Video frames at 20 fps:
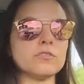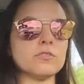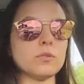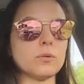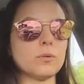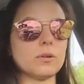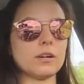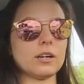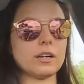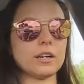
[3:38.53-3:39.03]

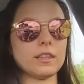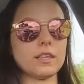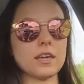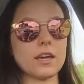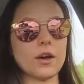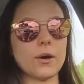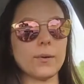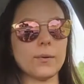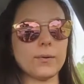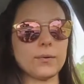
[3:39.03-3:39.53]
for
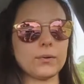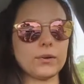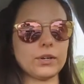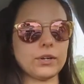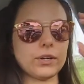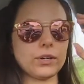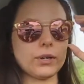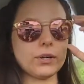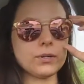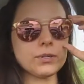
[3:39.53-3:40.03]
the
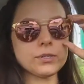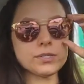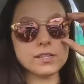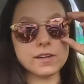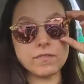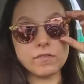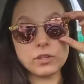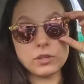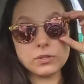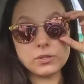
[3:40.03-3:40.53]
owners
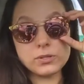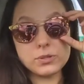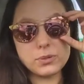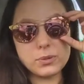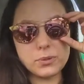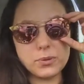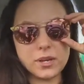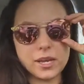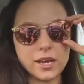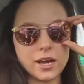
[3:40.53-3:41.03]
of the
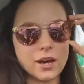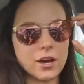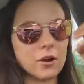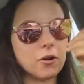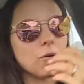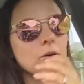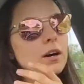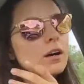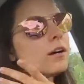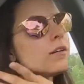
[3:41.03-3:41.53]

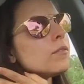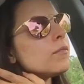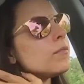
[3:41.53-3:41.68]
studio.